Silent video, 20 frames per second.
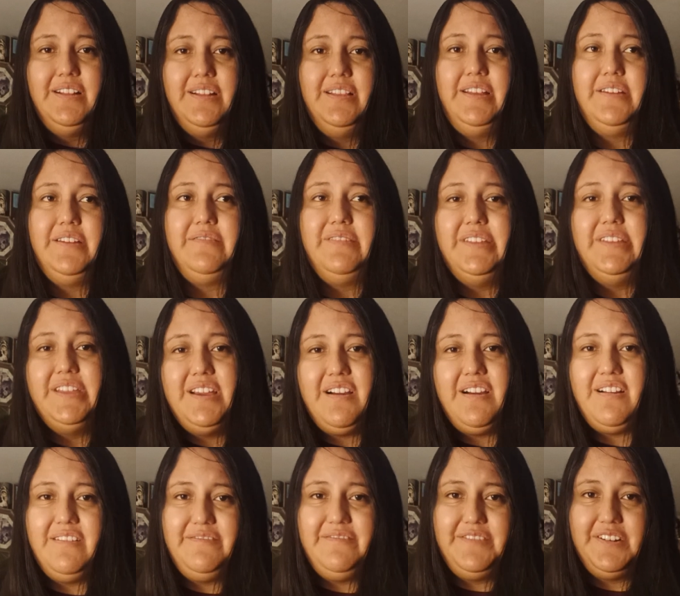like really
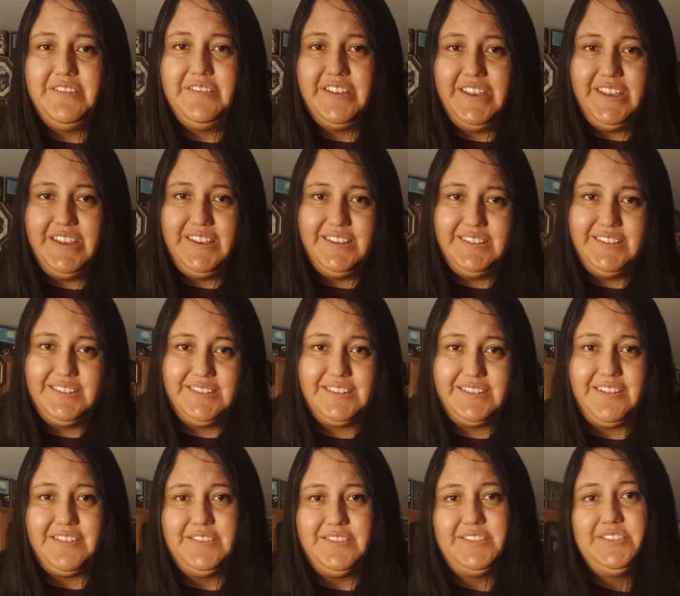hard focus
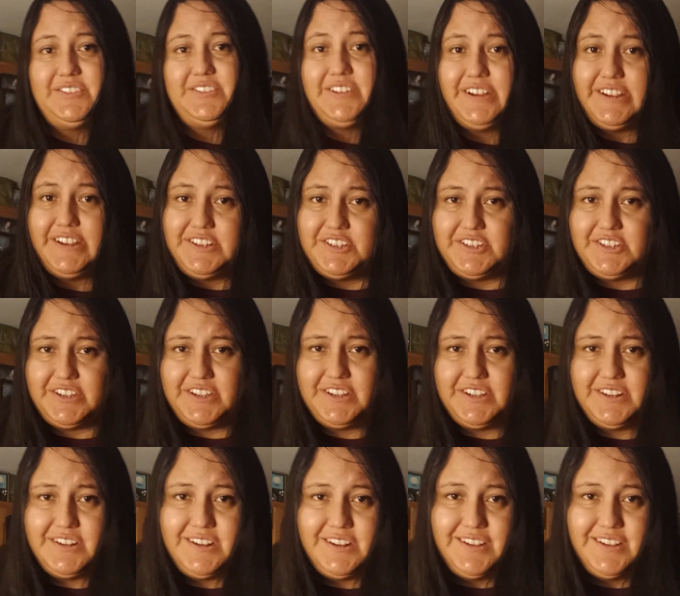concentration